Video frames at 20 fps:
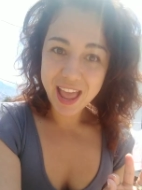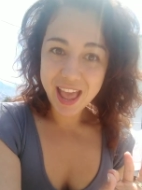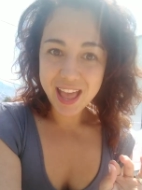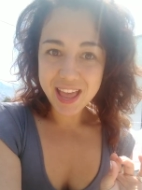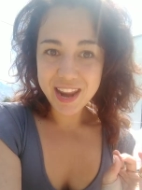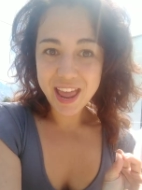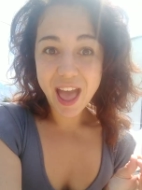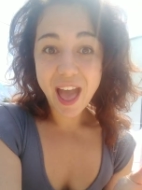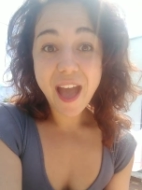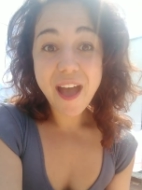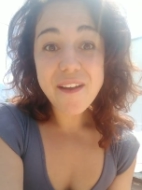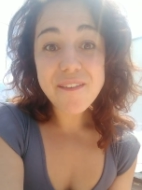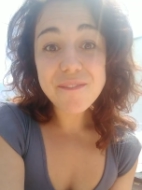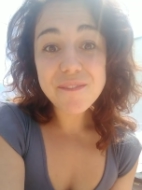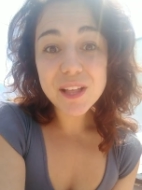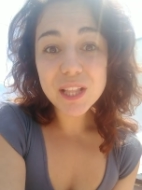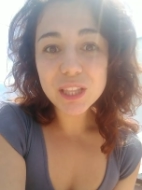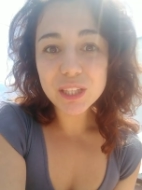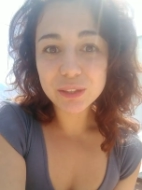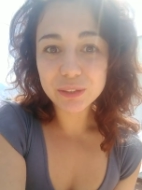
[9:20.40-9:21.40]
add
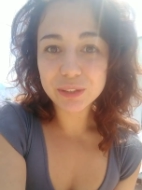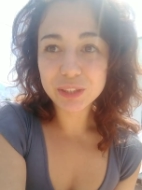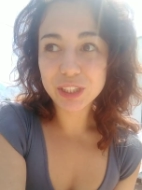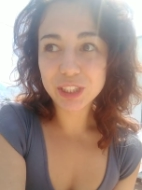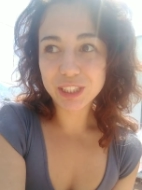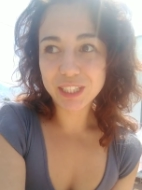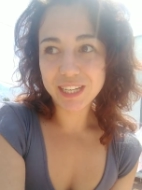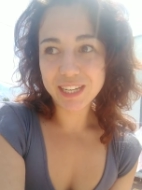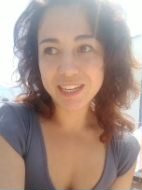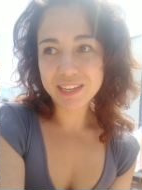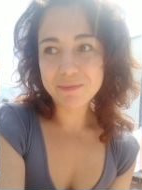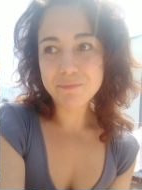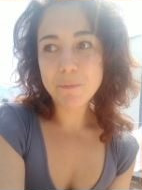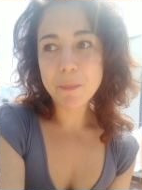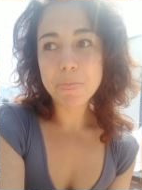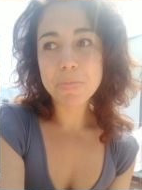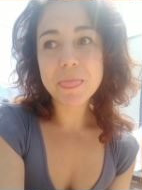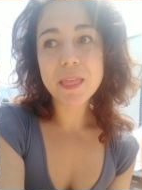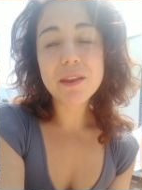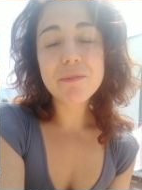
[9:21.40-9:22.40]
evolution,
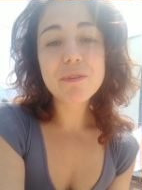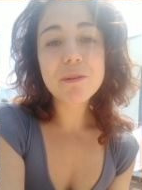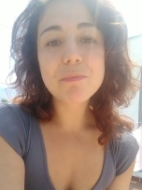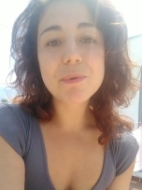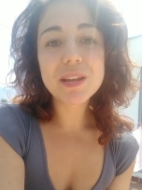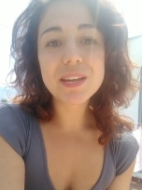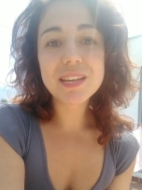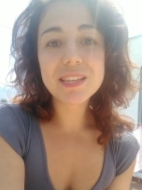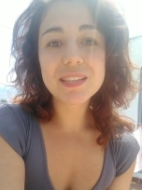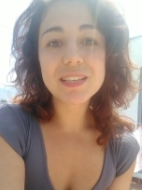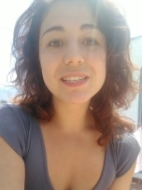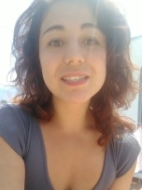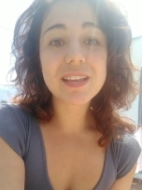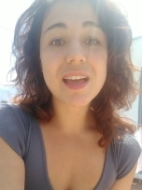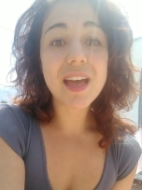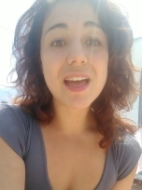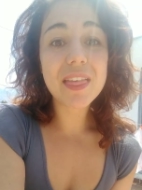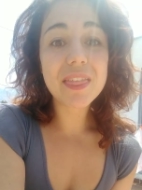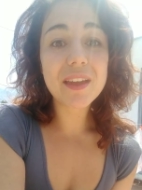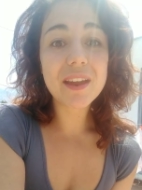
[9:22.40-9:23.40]
then we're bringing this
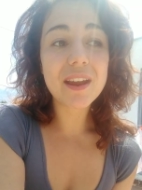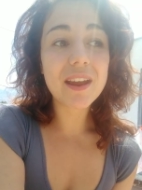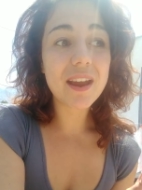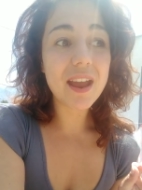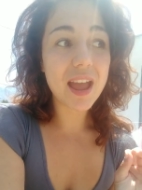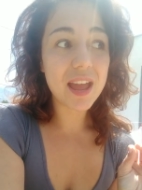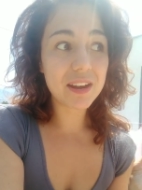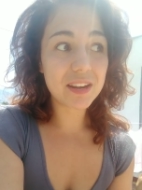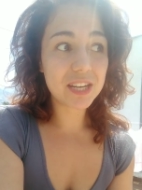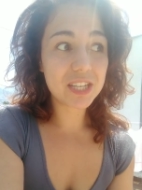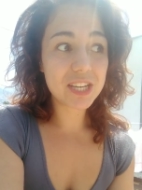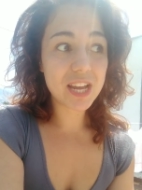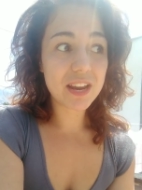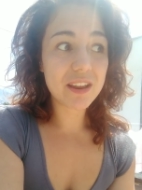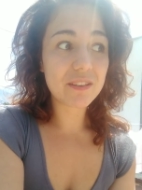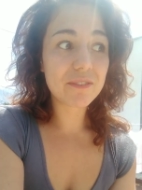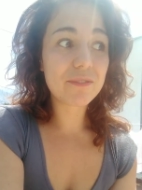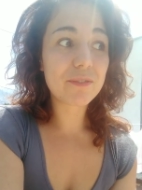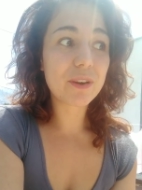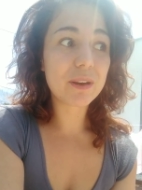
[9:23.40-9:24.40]
other
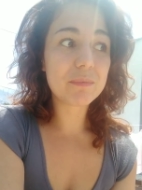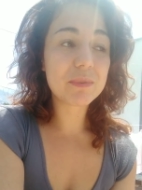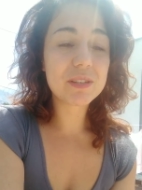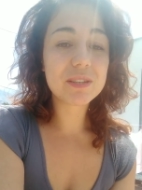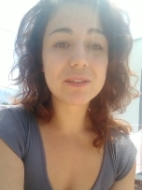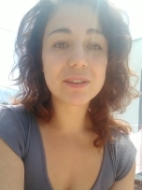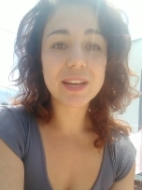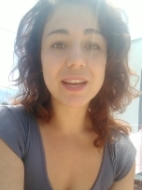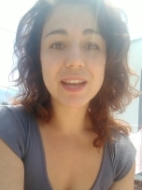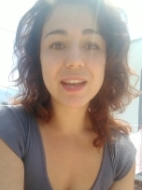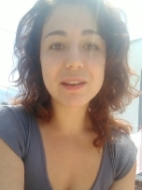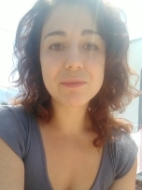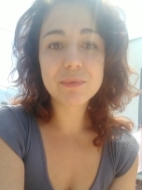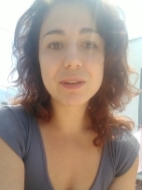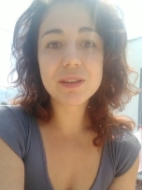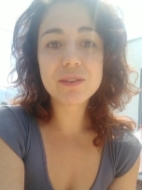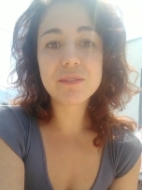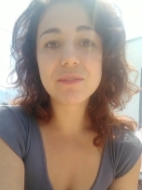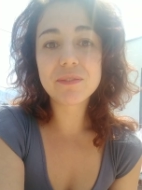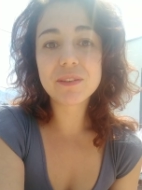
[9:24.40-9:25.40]
energetic form to it. And
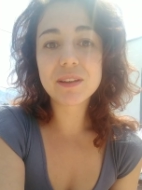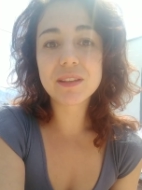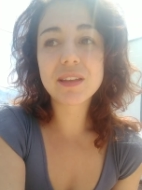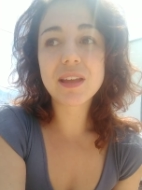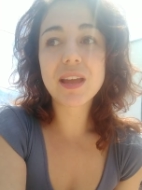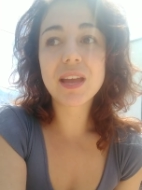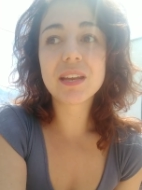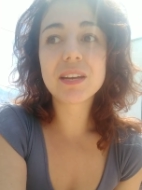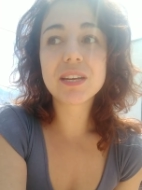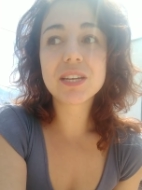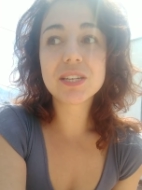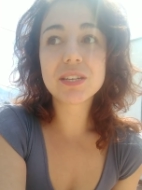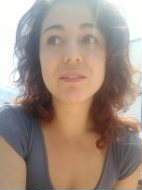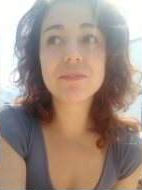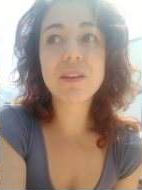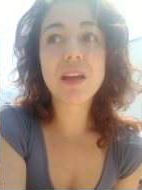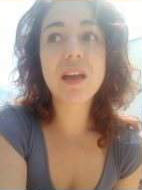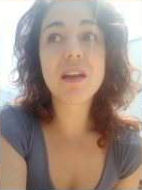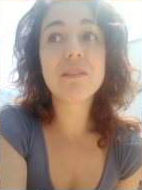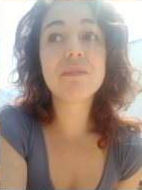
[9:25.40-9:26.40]
when you feel the energy of
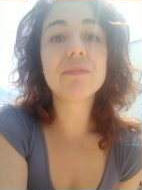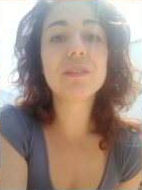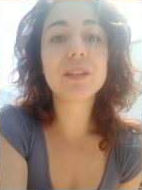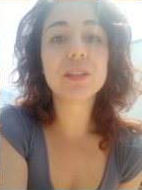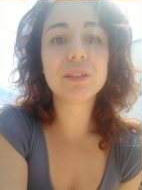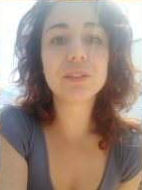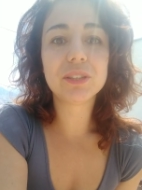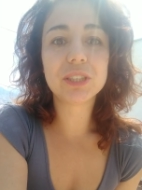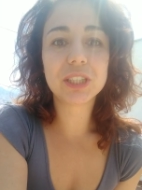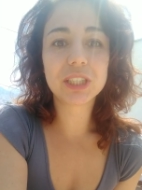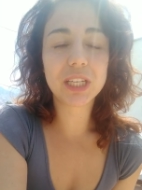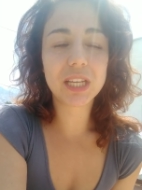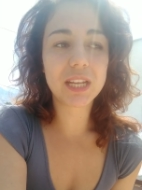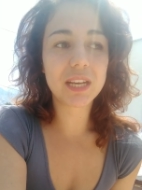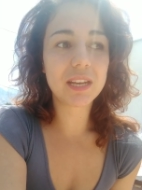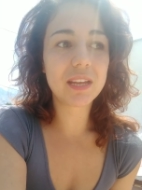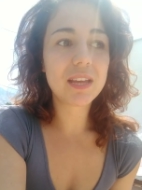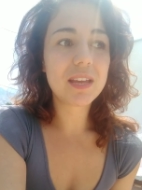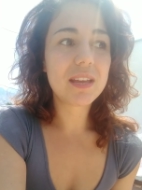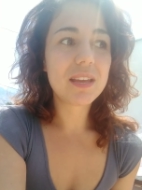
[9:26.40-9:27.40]

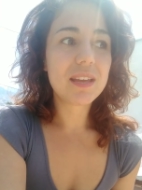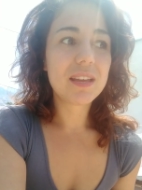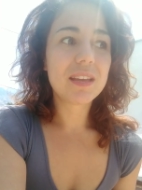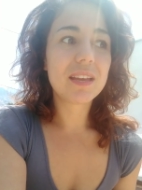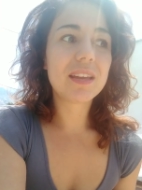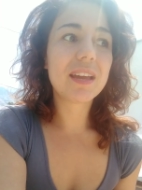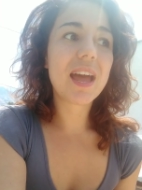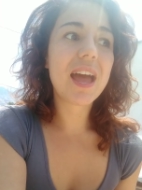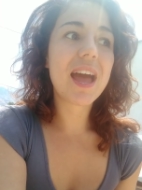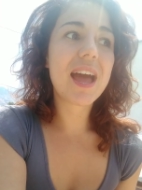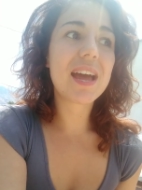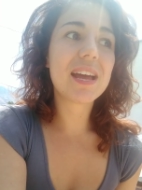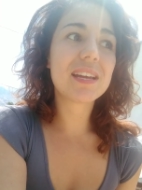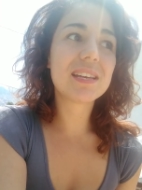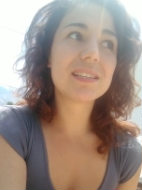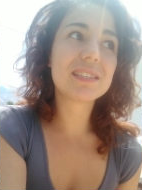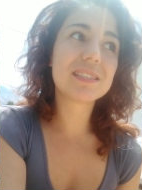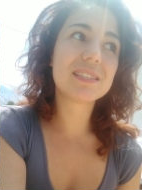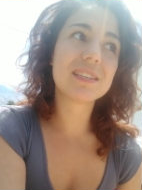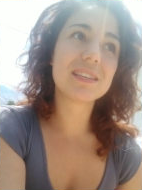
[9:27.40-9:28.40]
evolution, it
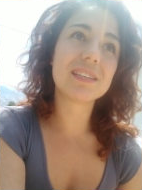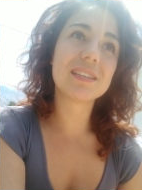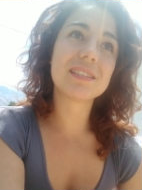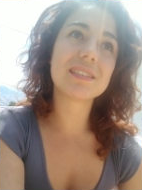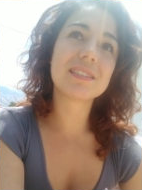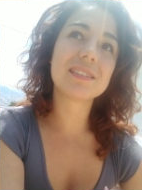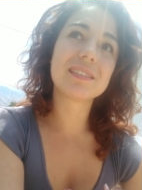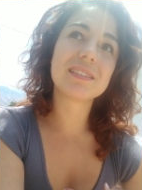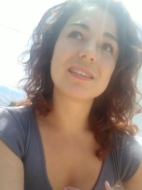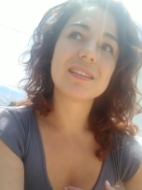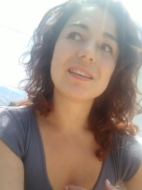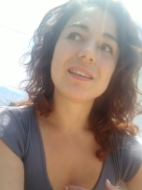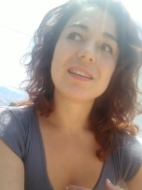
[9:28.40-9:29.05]
has this